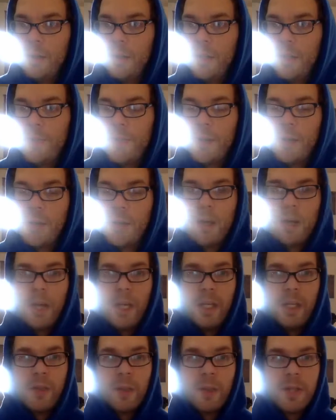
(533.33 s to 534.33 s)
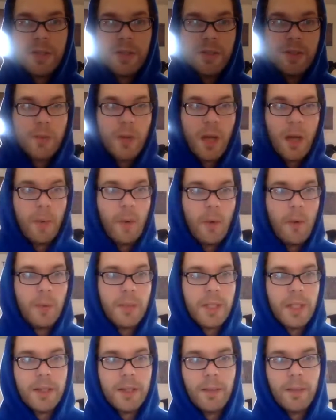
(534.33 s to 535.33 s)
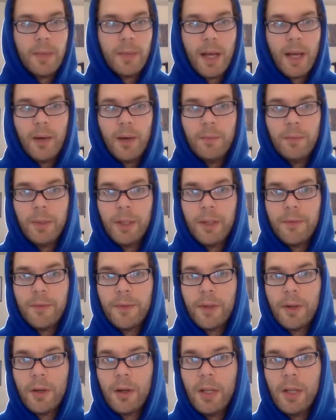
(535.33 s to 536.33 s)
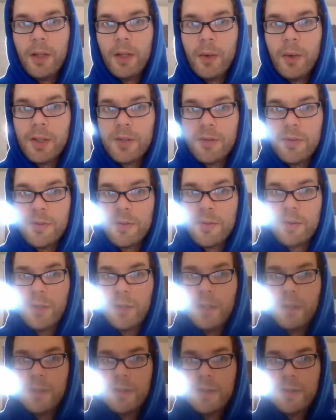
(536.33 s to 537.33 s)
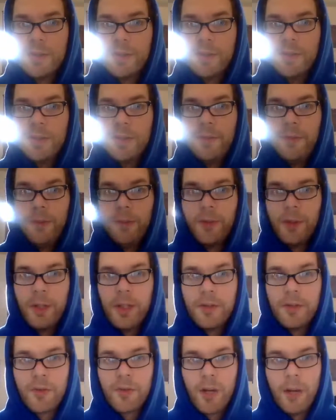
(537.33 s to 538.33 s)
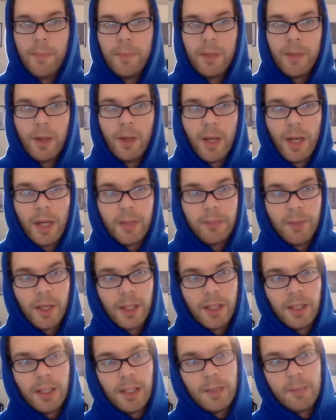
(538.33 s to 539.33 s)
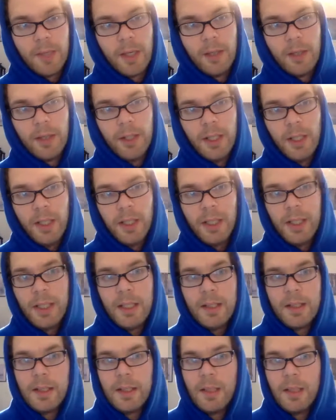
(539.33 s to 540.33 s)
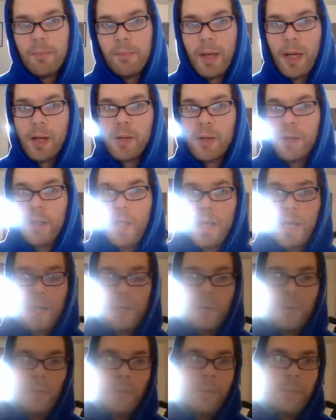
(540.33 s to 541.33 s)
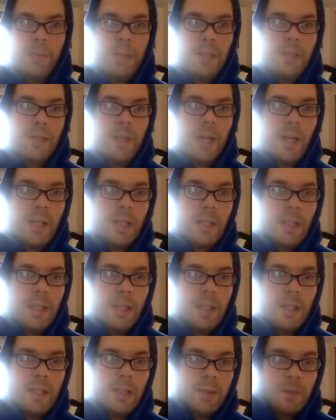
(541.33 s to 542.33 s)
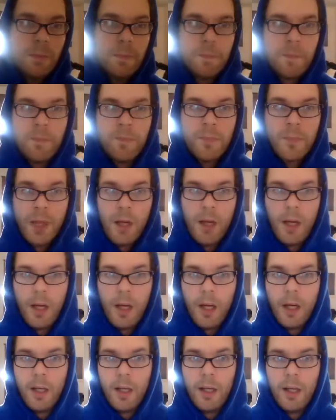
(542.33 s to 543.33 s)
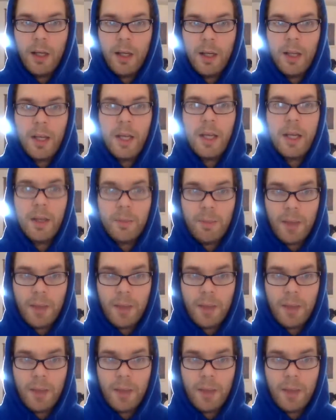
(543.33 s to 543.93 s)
if there are any questions, I won't take them now, but if there are any questions or any concerns, feel free to drop me a line by email, ecperry@colby.edu. And I'd